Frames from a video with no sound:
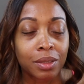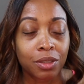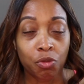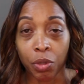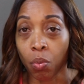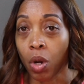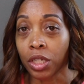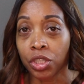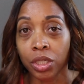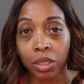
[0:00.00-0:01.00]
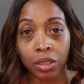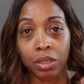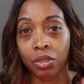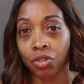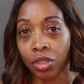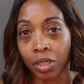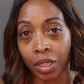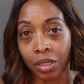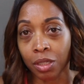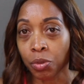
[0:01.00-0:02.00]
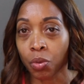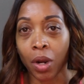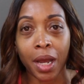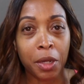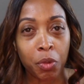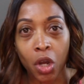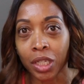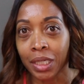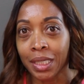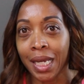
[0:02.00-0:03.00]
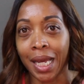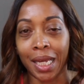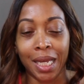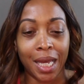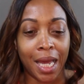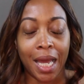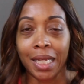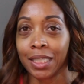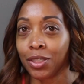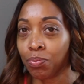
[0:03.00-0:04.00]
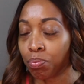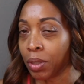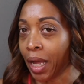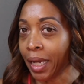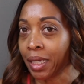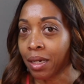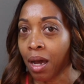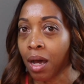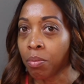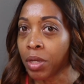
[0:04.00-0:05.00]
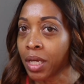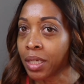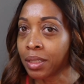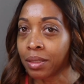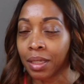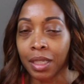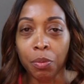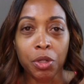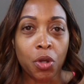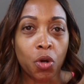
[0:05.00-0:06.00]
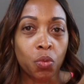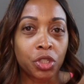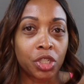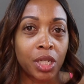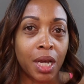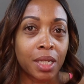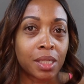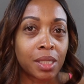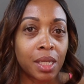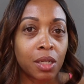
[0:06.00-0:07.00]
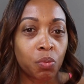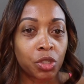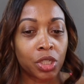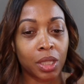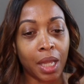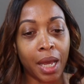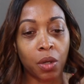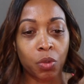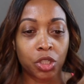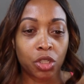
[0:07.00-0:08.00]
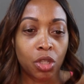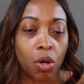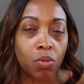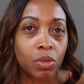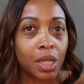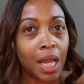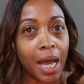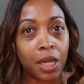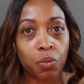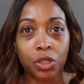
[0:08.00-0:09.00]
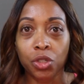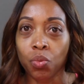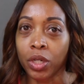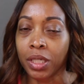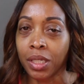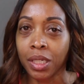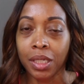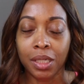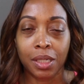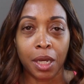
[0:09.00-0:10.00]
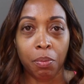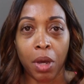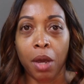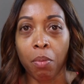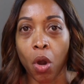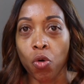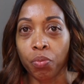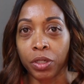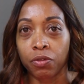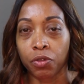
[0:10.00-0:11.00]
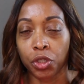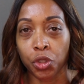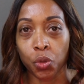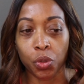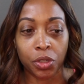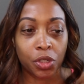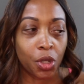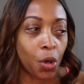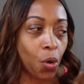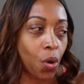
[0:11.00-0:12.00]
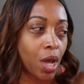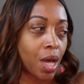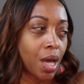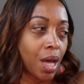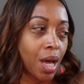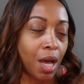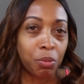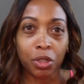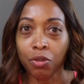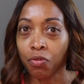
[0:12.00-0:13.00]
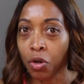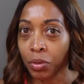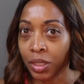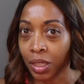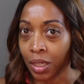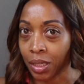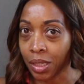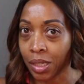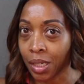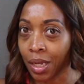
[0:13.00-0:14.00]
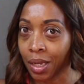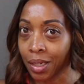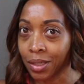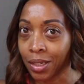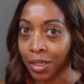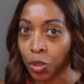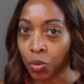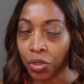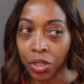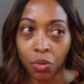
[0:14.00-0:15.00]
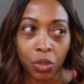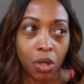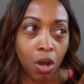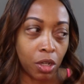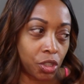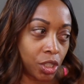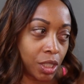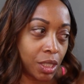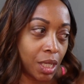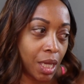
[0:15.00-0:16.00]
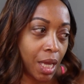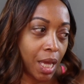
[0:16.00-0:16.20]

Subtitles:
You've been watching, just hit subscribe, call it a day. Like, comment, let me know what you guys think, what you like, what you don't like, what you want to see, because I'm open for sure. So I'm looking forward to this Proceed with Caution.